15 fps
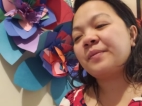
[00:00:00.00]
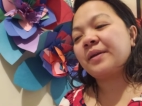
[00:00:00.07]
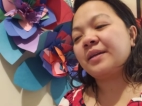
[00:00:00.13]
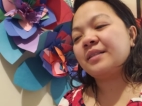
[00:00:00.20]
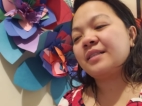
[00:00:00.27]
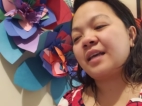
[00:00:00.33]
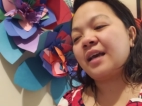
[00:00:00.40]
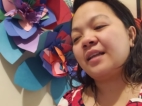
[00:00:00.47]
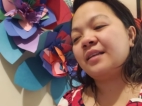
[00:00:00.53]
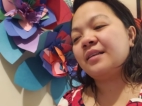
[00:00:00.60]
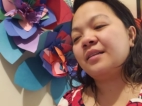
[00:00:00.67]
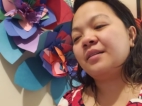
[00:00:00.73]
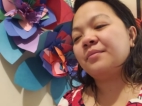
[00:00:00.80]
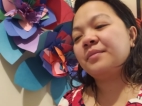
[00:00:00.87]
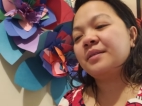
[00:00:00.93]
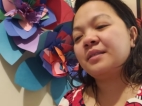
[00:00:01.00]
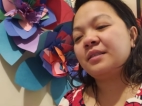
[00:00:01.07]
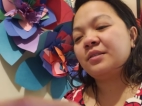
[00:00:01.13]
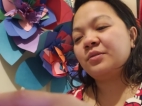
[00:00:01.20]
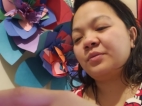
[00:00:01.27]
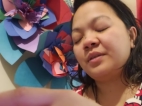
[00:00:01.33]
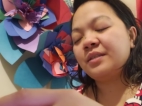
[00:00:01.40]
parents hadn't.
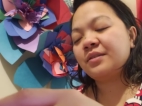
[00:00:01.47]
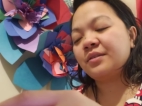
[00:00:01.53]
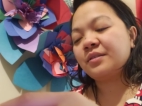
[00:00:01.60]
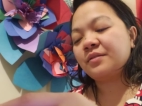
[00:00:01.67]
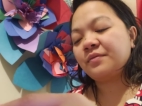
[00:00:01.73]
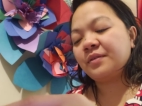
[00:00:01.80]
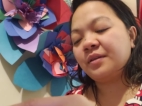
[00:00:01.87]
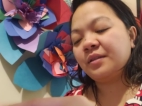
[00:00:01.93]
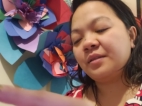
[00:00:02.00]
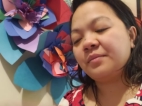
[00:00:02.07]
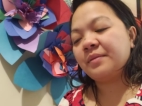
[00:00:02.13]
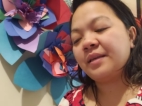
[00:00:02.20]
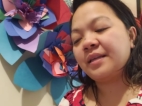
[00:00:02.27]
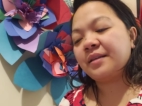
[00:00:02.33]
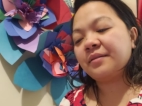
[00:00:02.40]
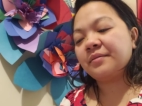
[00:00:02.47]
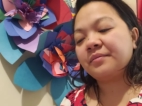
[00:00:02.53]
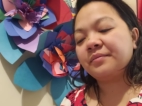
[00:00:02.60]
Mrs. Tweezers filled them in.